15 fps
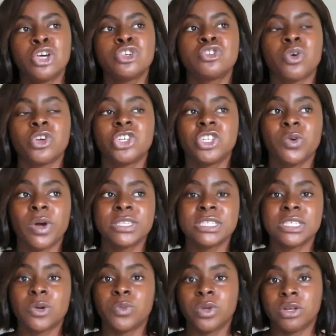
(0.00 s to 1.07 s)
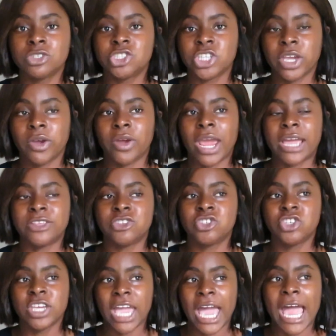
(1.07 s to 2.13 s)
So she was in a wheelchair, and
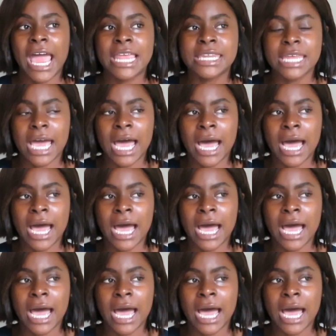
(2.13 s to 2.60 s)
she had